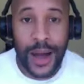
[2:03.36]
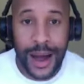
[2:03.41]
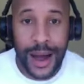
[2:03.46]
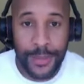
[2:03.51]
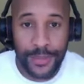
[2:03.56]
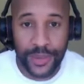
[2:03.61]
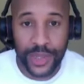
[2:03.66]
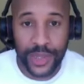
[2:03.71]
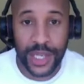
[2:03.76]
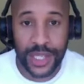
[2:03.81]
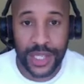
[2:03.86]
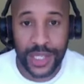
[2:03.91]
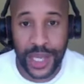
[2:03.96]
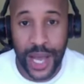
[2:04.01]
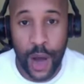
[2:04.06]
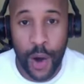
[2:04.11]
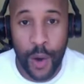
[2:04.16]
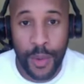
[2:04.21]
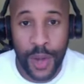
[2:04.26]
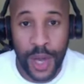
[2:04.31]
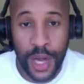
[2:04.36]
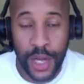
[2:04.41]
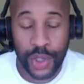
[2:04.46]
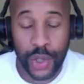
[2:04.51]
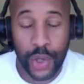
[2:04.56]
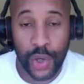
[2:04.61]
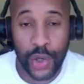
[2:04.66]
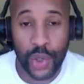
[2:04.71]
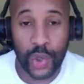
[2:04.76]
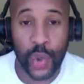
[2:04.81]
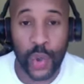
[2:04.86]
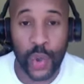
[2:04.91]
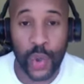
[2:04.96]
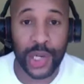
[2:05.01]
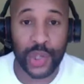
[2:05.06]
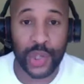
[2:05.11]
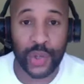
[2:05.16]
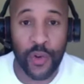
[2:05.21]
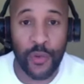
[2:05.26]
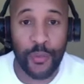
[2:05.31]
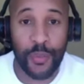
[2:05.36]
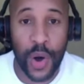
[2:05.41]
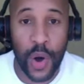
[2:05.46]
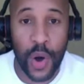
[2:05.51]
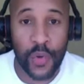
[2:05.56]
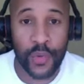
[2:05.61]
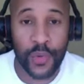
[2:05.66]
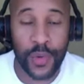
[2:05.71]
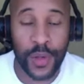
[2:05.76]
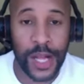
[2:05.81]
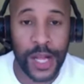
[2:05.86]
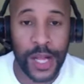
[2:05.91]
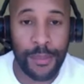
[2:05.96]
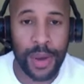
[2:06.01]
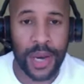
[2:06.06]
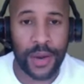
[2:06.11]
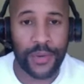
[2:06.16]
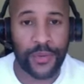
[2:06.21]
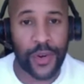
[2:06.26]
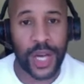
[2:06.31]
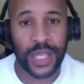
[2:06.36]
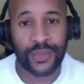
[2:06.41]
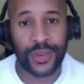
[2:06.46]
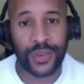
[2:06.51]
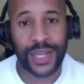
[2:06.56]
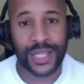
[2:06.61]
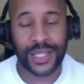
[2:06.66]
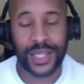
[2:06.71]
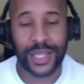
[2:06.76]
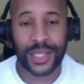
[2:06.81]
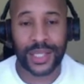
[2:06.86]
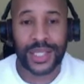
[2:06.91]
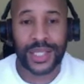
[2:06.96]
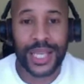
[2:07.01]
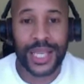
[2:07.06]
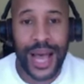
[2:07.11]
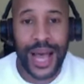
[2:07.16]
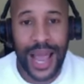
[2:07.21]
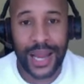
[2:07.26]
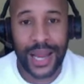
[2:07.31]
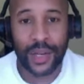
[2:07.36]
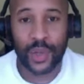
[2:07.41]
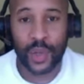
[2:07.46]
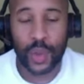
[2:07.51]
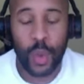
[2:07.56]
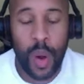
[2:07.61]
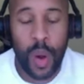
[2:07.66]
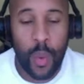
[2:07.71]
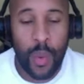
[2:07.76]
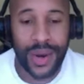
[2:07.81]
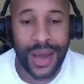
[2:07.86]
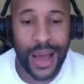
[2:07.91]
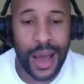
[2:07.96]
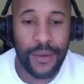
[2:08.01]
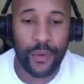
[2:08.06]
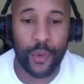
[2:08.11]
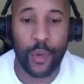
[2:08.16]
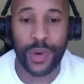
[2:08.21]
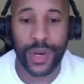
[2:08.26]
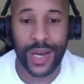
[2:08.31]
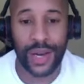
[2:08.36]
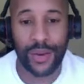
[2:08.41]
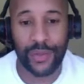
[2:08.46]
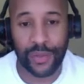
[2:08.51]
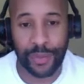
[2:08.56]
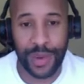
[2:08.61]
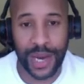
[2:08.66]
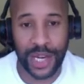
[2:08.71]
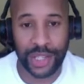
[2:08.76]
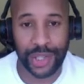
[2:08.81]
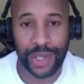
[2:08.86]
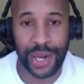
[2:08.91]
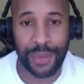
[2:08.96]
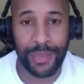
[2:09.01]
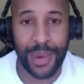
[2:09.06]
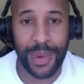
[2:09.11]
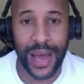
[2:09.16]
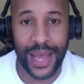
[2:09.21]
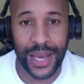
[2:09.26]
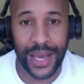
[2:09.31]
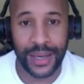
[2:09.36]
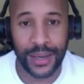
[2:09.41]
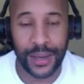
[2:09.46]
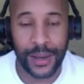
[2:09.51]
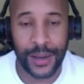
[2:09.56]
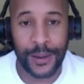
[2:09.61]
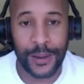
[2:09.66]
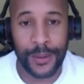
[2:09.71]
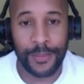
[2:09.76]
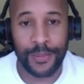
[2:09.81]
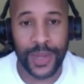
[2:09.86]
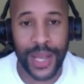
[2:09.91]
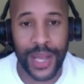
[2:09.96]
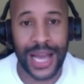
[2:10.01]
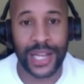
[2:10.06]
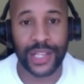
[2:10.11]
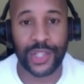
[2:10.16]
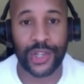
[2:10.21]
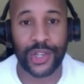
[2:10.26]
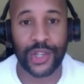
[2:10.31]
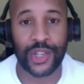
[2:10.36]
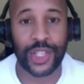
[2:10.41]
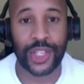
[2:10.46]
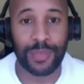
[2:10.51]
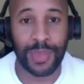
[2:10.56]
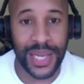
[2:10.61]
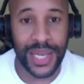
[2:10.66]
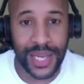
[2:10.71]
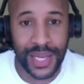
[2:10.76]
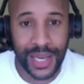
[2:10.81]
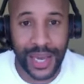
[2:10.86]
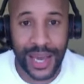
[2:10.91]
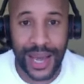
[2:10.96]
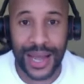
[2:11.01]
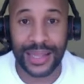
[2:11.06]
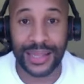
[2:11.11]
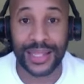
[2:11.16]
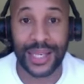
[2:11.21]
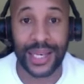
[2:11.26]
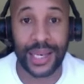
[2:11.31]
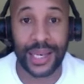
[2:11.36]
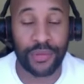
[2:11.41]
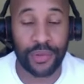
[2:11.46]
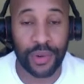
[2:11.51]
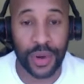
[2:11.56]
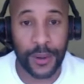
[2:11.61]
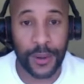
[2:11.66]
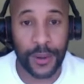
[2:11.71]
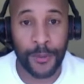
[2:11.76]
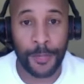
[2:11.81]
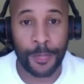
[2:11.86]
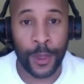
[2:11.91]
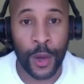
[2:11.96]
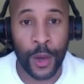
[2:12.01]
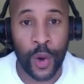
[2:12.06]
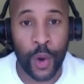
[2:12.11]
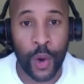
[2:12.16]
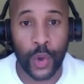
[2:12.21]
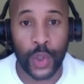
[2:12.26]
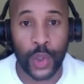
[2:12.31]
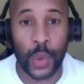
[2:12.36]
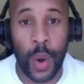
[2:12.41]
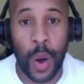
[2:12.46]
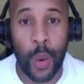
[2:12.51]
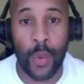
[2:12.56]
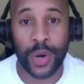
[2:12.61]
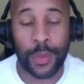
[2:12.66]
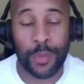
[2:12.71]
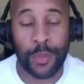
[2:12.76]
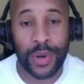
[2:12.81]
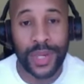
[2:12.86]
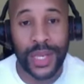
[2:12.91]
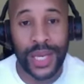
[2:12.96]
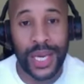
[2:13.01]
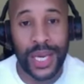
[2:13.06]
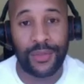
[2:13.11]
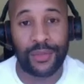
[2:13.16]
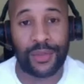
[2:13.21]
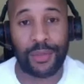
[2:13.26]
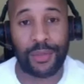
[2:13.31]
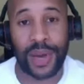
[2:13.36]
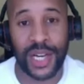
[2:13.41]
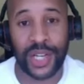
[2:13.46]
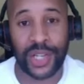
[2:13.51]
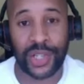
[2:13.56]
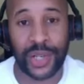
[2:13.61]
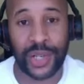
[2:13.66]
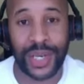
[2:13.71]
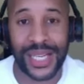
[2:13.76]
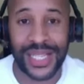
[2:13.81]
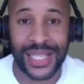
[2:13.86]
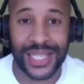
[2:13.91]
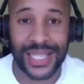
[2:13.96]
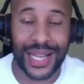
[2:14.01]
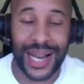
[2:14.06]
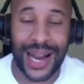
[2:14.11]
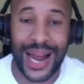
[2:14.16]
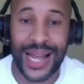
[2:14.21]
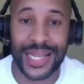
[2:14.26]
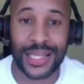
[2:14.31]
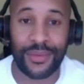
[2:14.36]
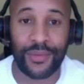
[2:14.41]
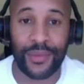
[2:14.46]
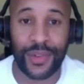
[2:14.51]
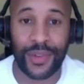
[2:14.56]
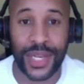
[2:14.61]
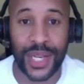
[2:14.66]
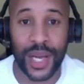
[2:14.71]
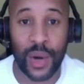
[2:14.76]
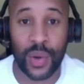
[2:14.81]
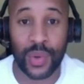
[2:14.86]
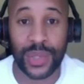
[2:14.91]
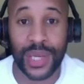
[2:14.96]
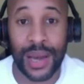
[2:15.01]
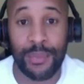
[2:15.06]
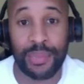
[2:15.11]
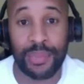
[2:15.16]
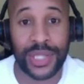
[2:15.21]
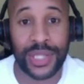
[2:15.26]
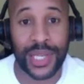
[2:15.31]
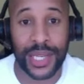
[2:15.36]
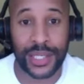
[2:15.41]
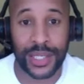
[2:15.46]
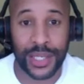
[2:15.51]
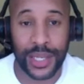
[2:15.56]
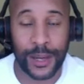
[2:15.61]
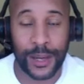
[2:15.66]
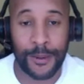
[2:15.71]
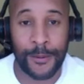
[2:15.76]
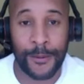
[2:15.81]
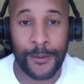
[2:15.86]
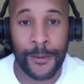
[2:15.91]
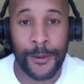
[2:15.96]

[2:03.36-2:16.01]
to help. So you can do a mixture of both. But the first thing is to decide, do I want to have all the information in my head and just speak it and deliver it? Or do I want to put the information in slides and videos and present it?